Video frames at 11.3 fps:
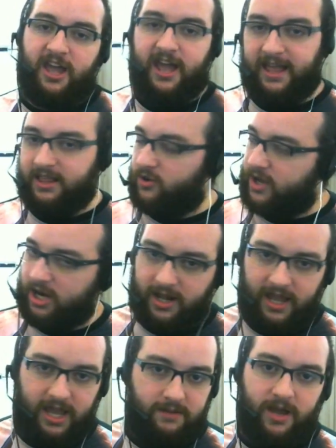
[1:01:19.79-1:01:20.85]
and you cannot
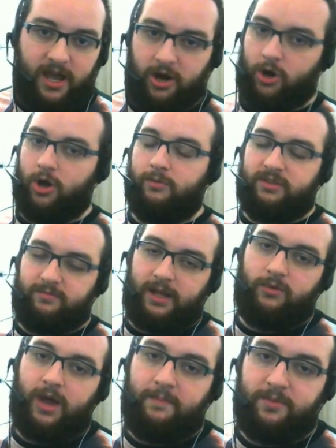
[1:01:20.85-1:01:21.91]
hit him at all with
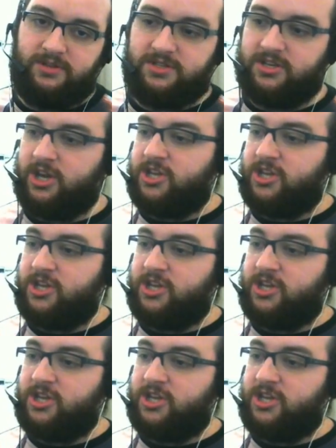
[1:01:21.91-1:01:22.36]
melee weapons.